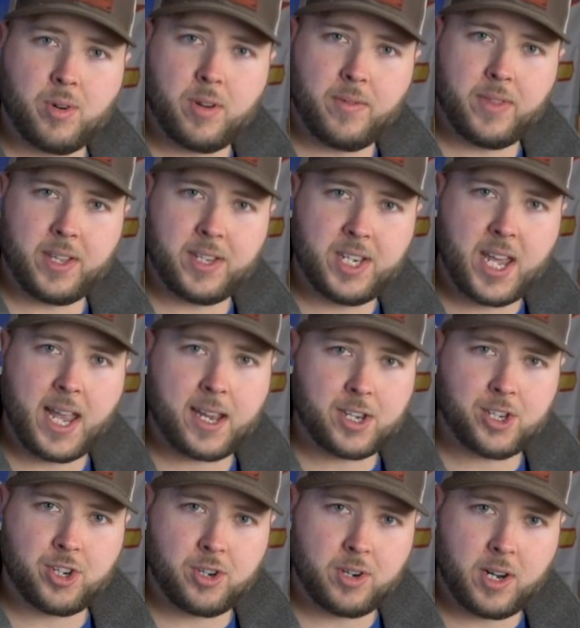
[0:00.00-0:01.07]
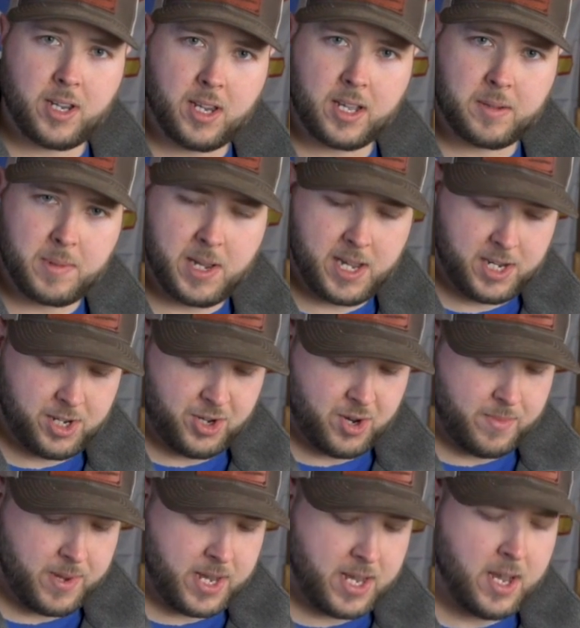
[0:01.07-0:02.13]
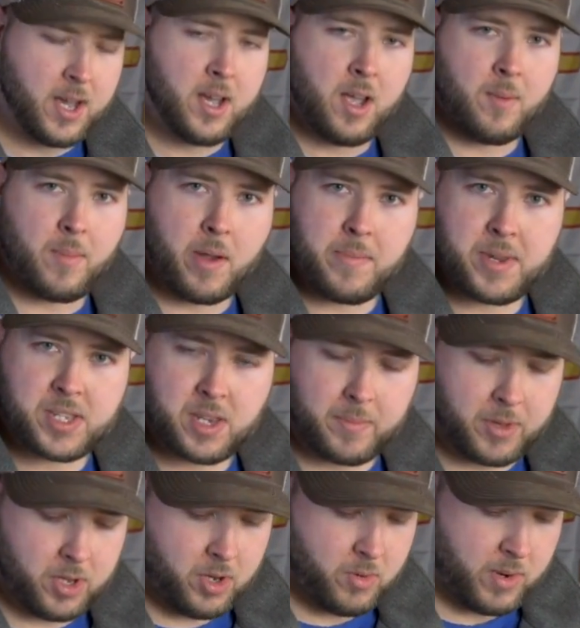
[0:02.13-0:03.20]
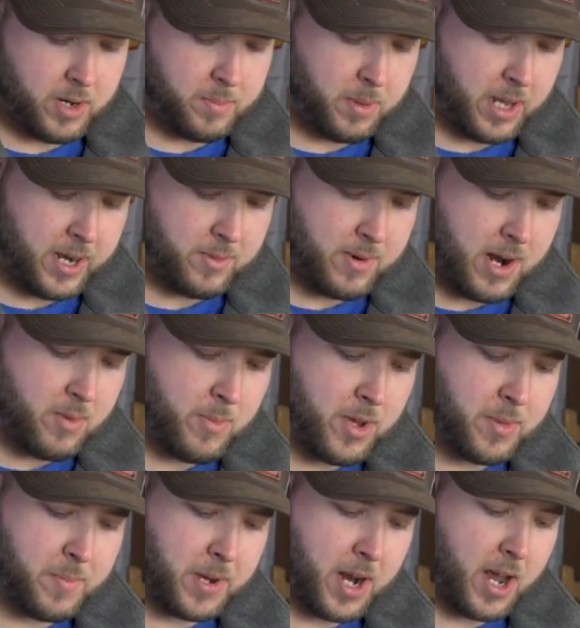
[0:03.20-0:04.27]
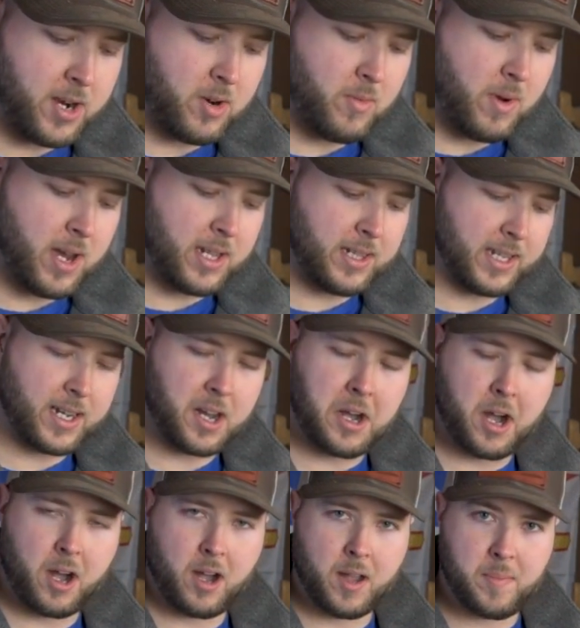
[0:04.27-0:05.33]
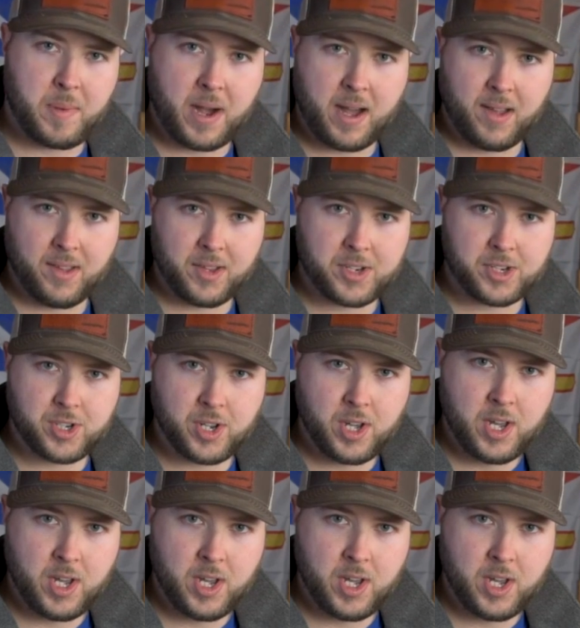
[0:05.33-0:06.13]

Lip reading: of the texture I like my edge to be. It might be something you want to play around with, but I don't want like a high polished